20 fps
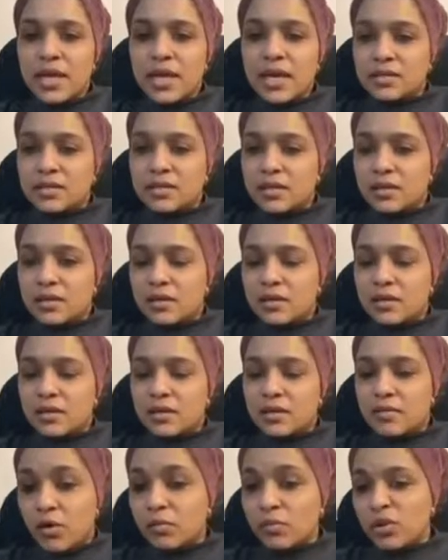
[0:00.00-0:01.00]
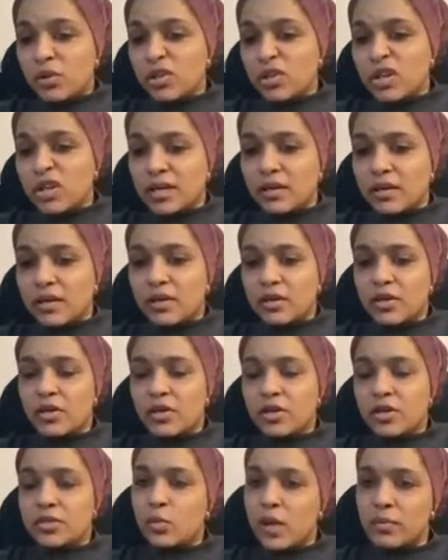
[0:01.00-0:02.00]
it on modeling
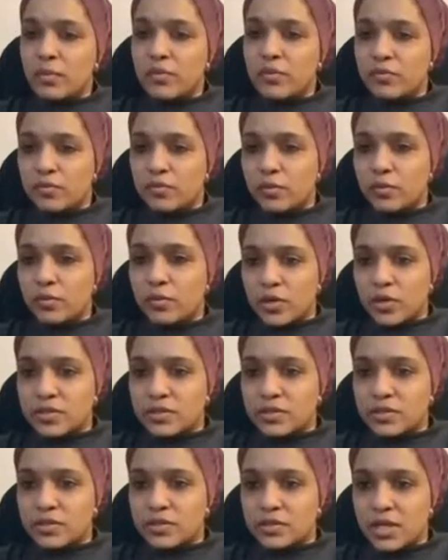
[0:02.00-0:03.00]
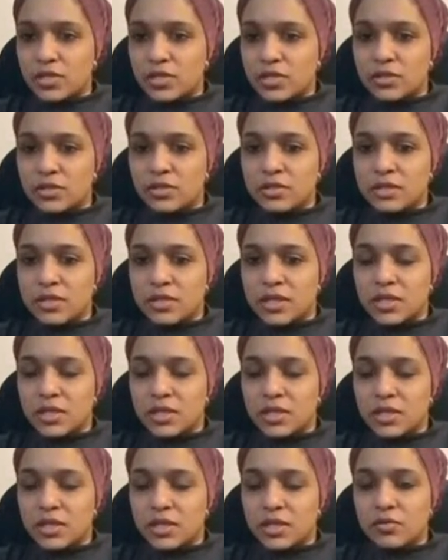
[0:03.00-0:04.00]
occurs way before presentation to the
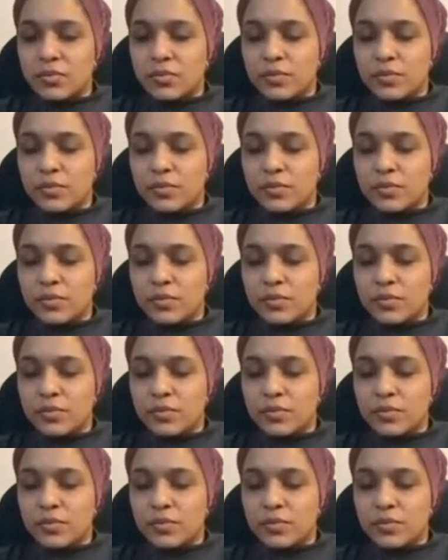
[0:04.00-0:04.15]
initial